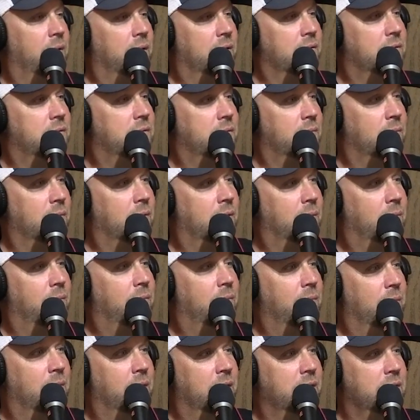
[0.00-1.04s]
as my
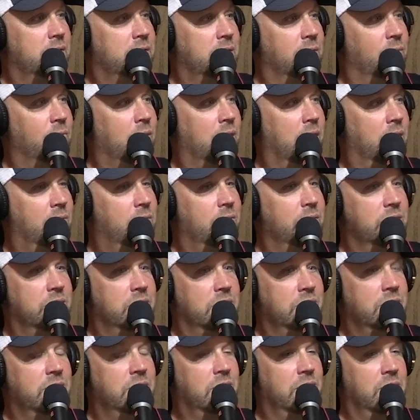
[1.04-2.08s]
buddy Jim Ronquist
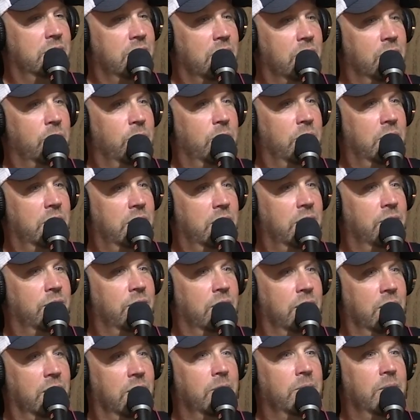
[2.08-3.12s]
said. You can talk them into
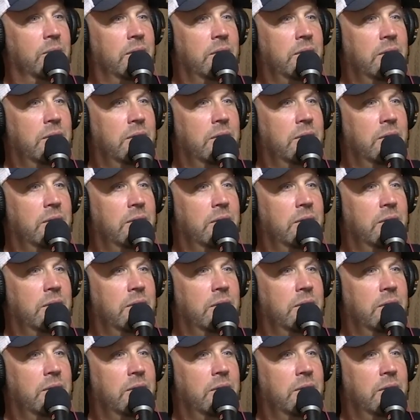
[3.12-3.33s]
giving up.